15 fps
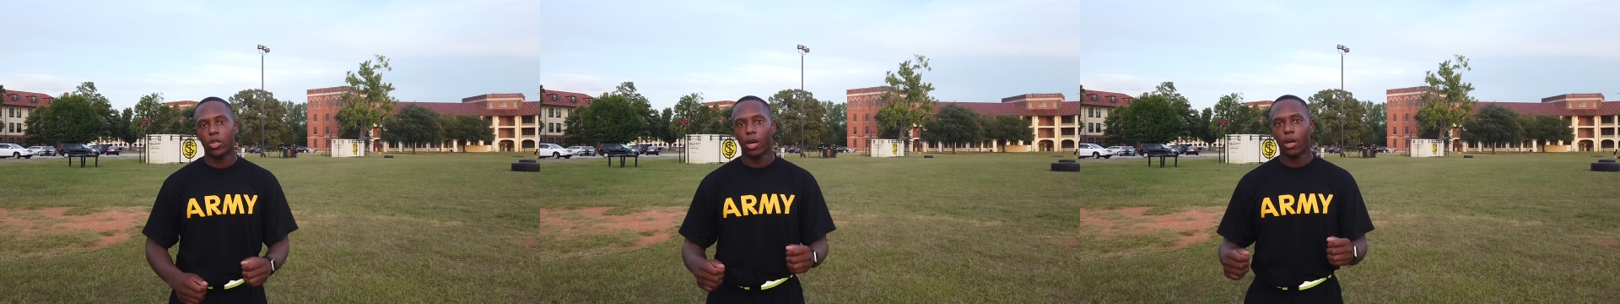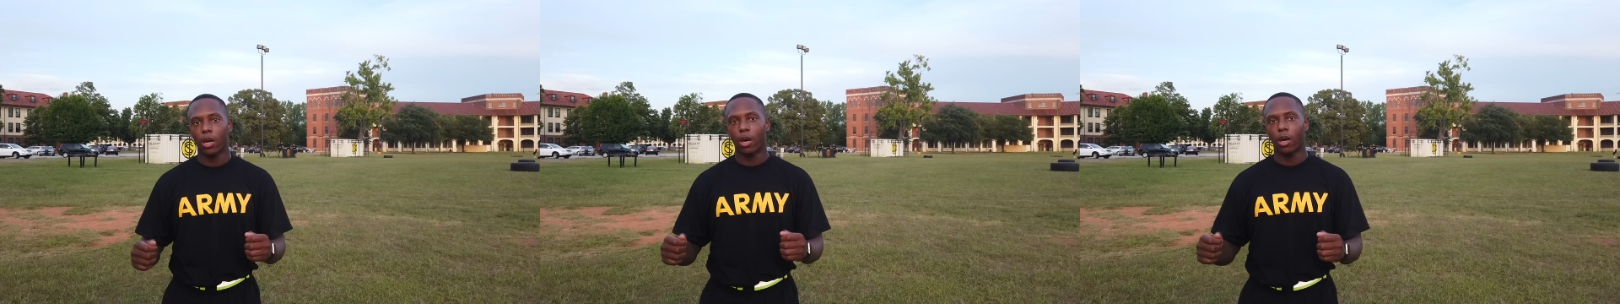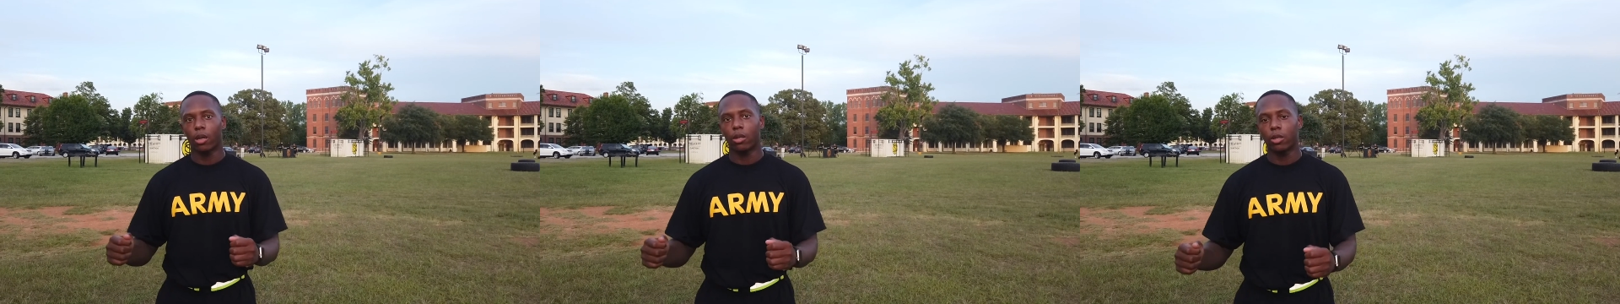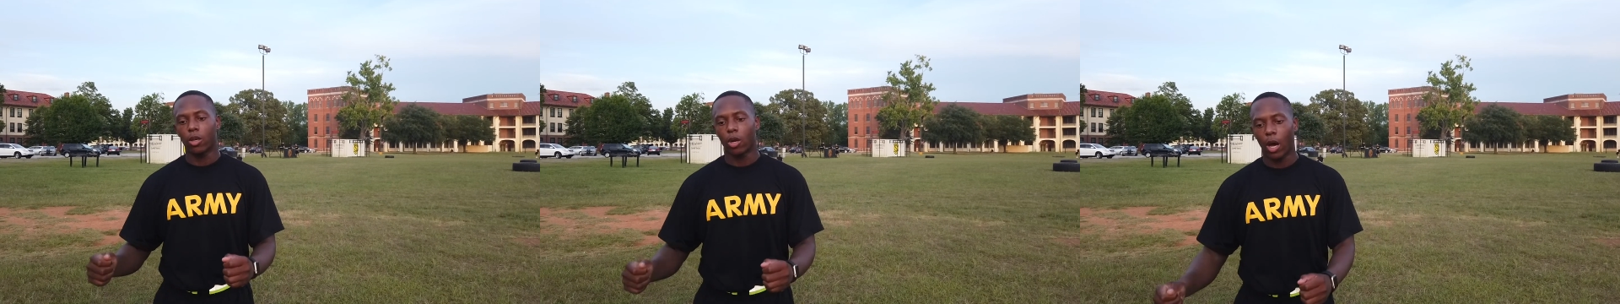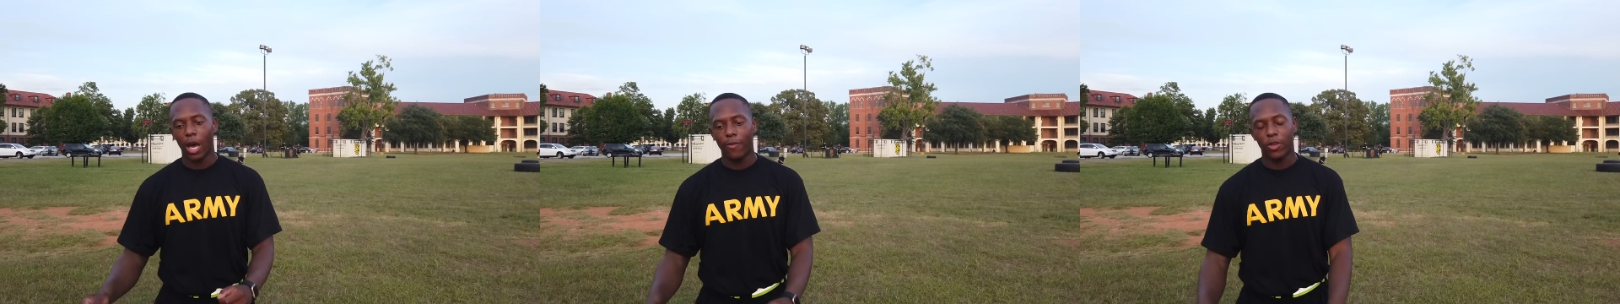You're gonna
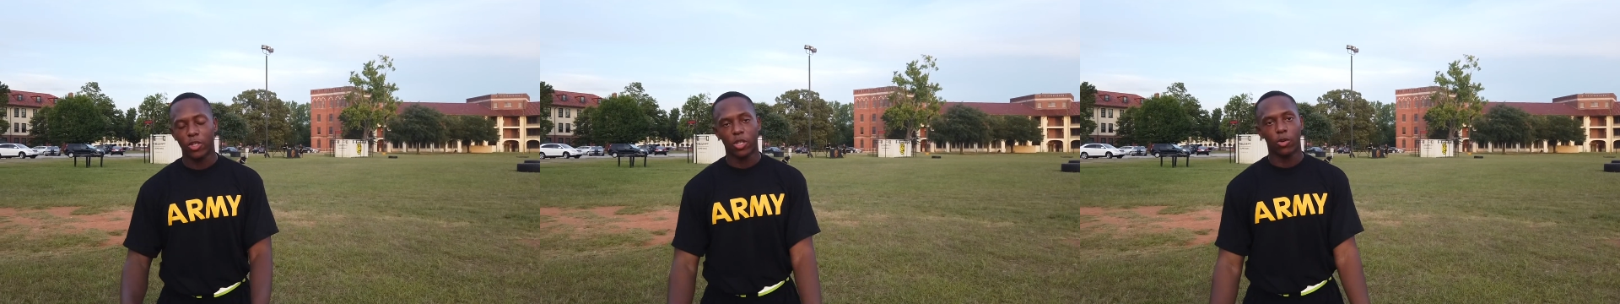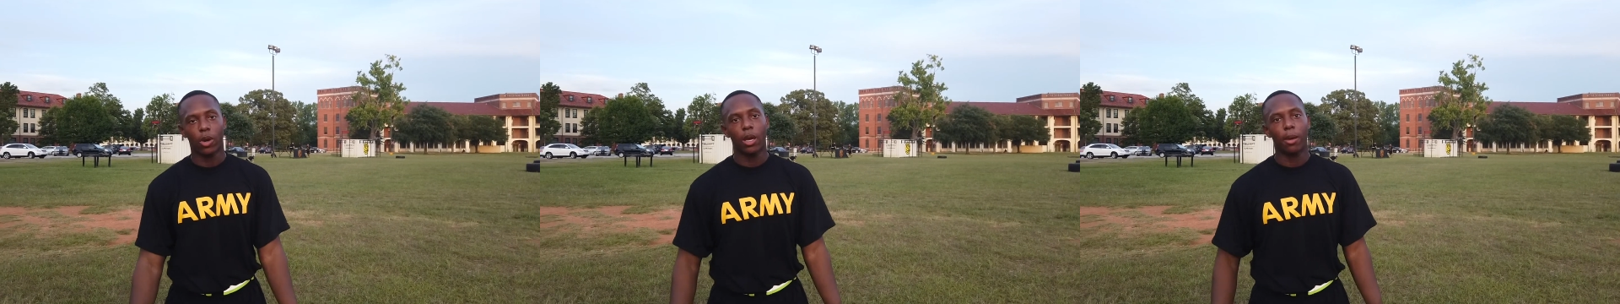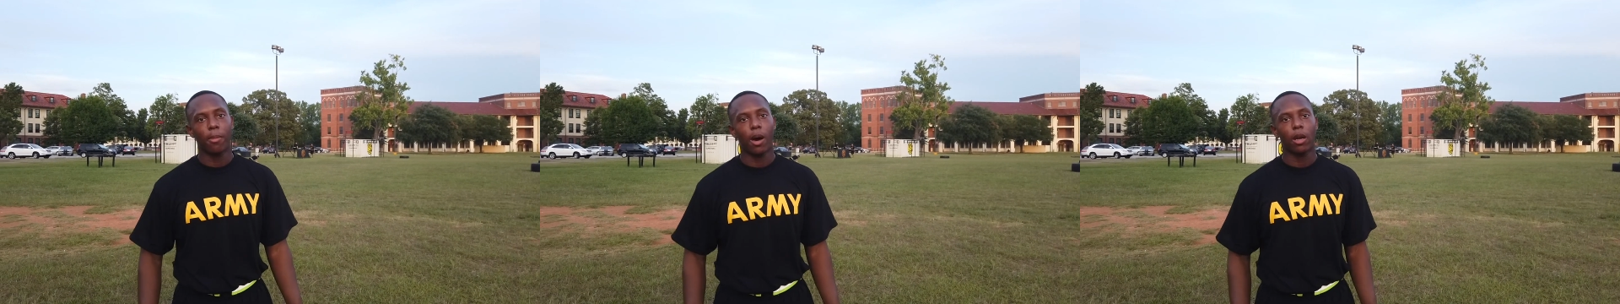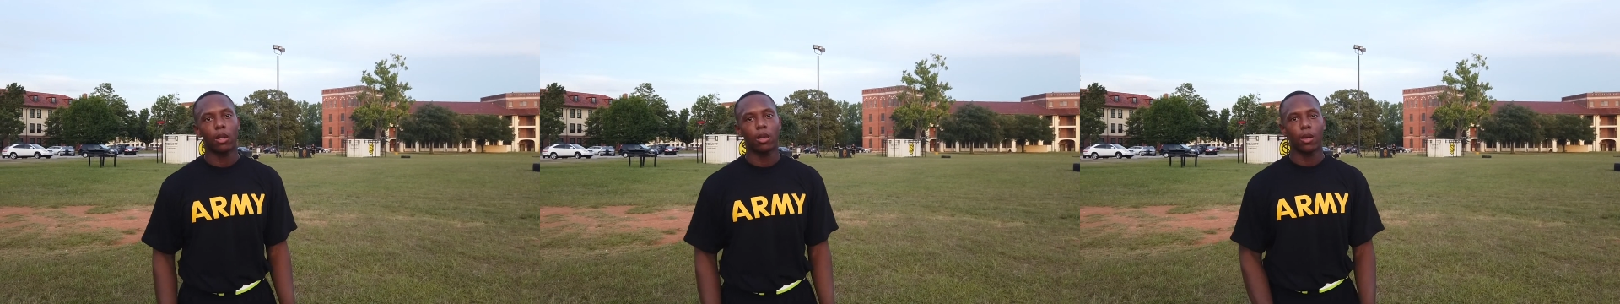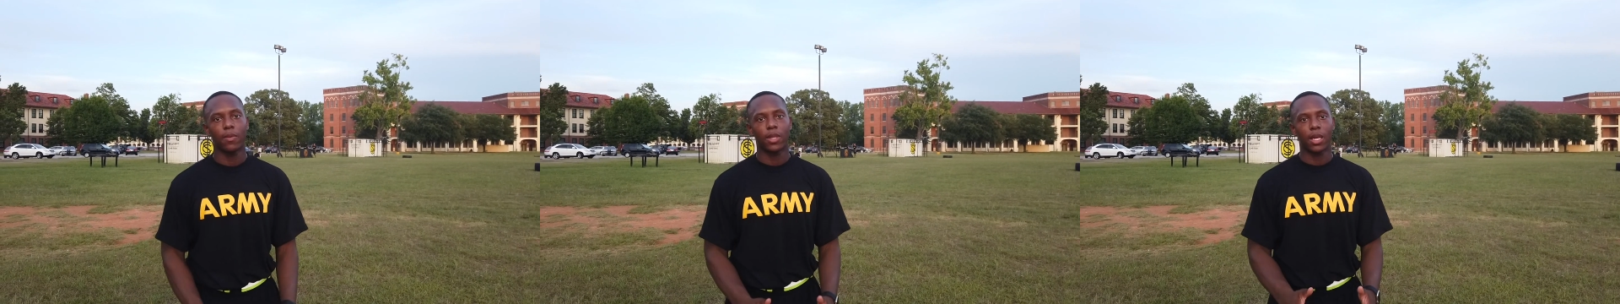have your terrain
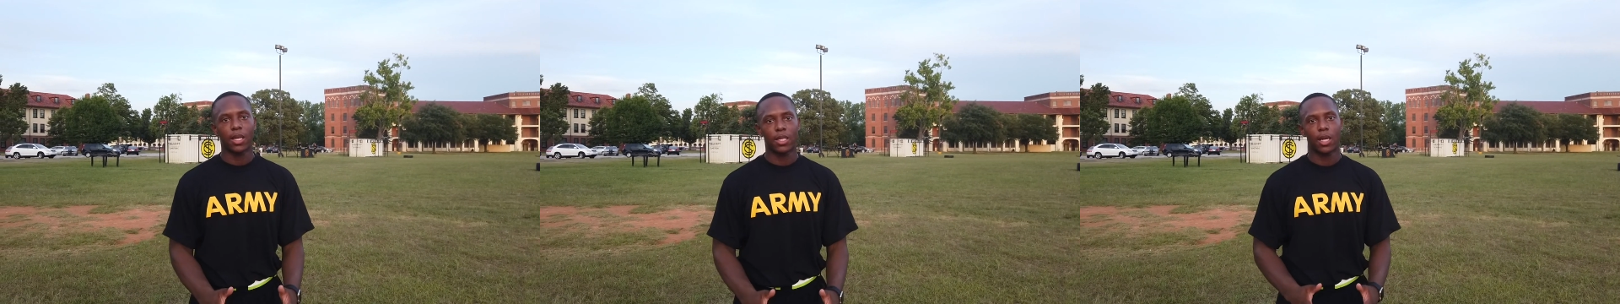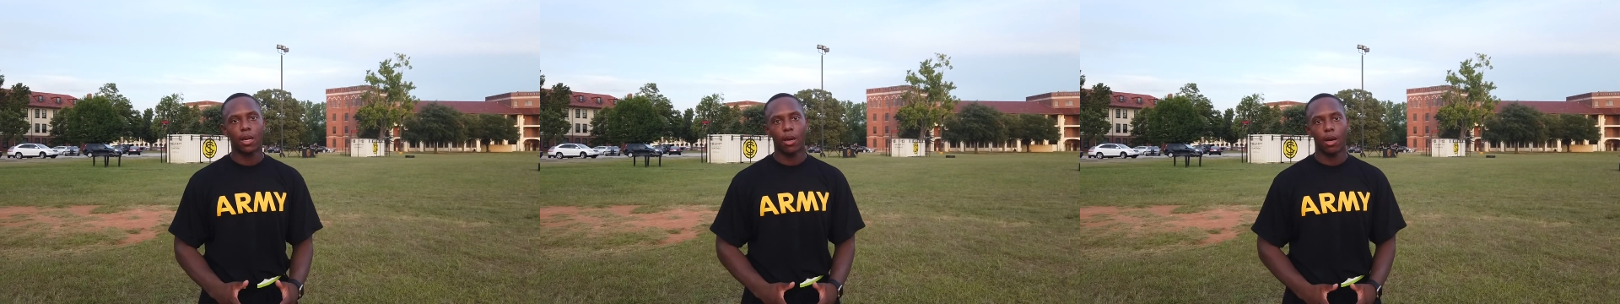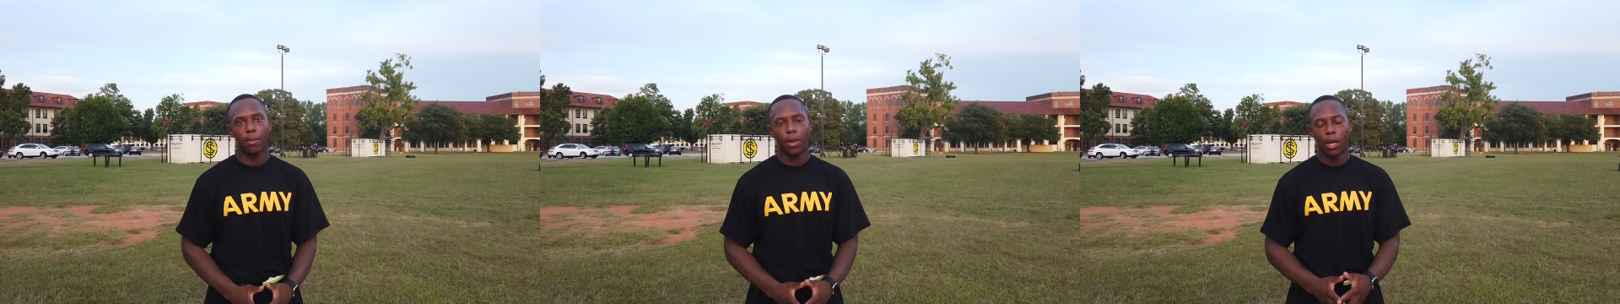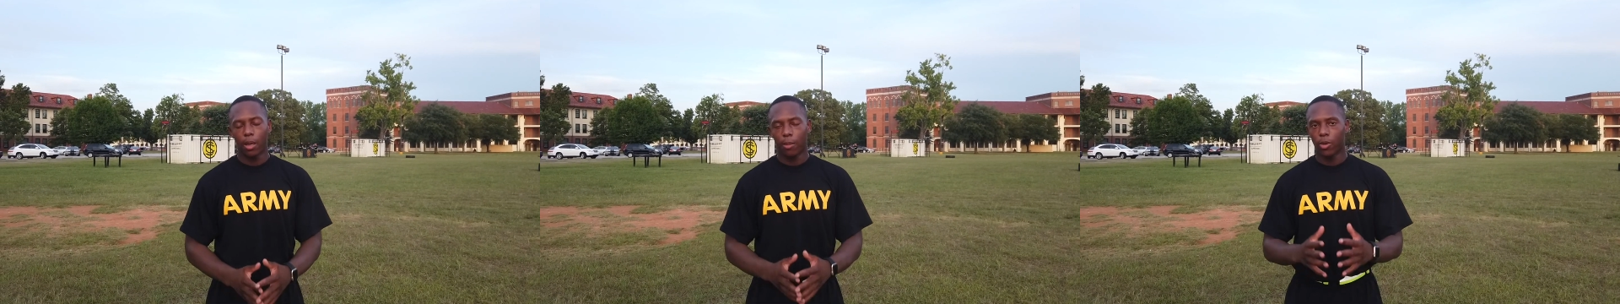model and everything set up.